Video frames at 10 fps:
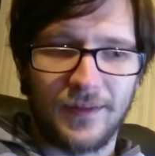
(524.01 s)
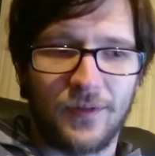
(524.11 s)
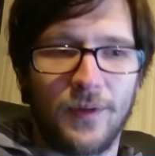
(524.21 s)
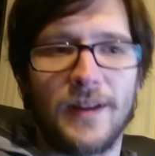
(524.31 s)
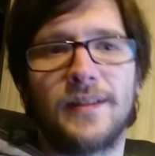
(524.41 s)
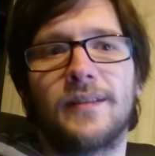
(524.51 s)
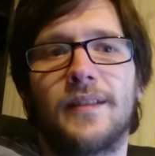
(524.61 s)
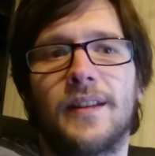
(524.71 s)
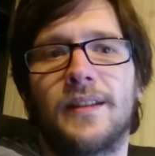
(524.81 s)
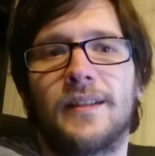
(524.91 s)
creating
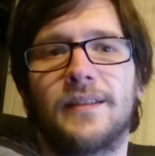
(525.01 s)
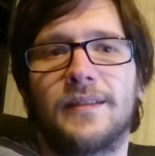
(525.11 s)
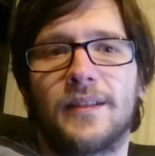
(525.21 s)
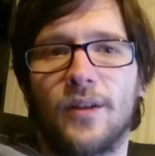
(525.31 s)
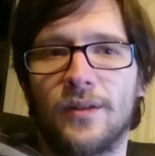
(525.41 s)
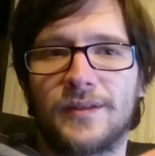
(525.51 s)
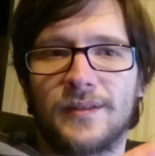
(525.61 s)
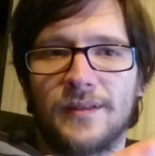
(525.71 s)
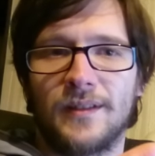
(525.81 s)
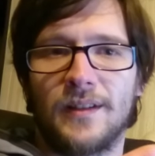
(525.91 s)
the the
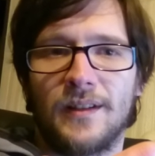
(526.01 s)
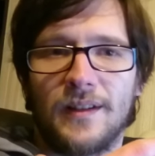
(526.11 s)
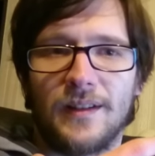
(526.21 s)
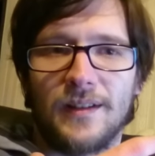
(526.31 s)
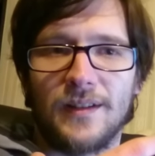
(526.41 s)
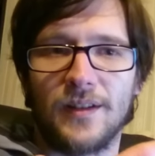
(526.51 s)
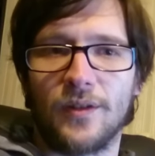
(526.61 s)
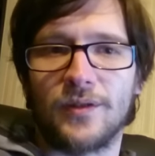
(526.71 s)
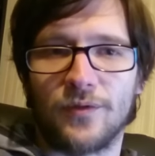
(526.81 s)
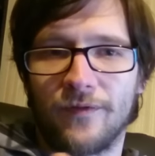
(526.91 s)
gods uh, in
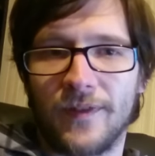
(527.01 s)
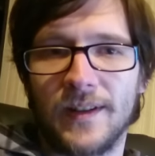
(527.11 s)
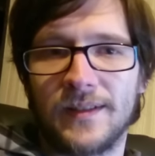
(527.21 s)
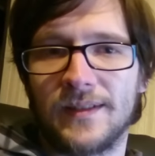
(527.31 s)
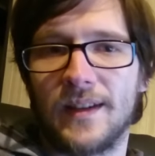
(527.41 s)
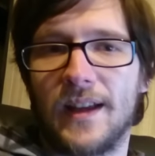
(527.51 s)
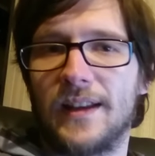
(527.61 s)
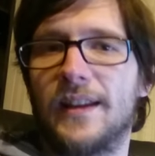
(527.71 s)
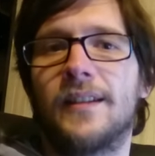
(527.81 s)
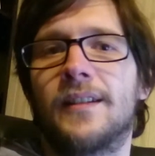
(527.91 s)
order to feed a
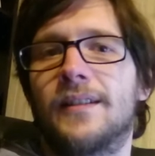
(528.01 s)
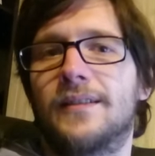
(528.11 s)
need